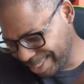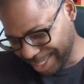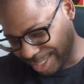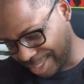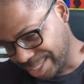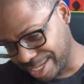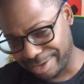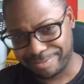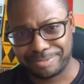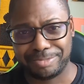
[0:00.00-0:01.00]
the
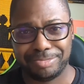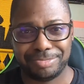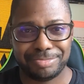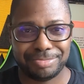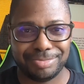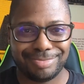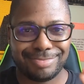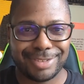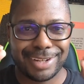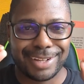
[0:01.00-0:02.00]
thing.
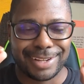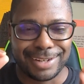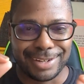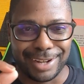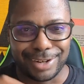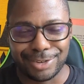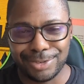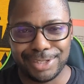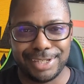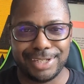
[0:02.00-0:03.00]
Not
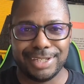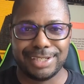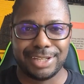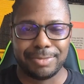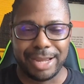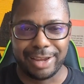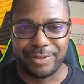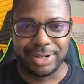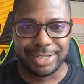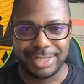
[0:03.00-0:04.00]
only is there math
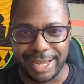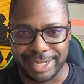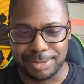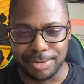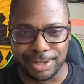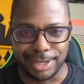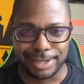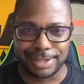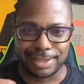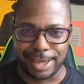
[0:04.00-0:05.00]
in the stats, but
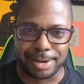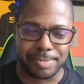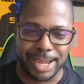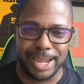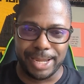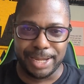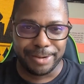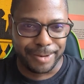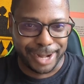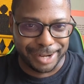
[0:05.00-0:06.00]
like the NBA
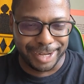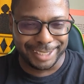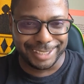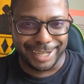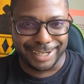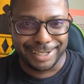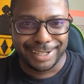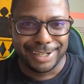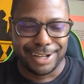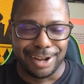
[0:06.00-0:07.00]
recognizes that.
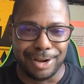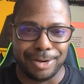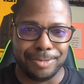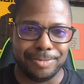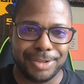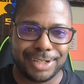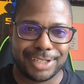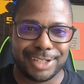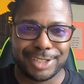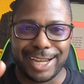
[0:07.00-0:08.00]

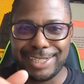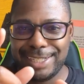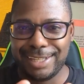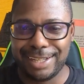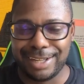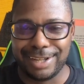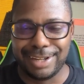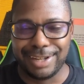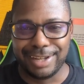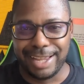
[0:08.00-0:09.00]
Because there's actually
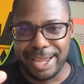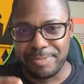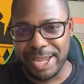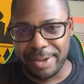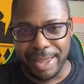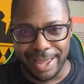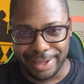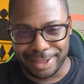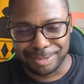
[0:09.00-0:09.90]
NBA math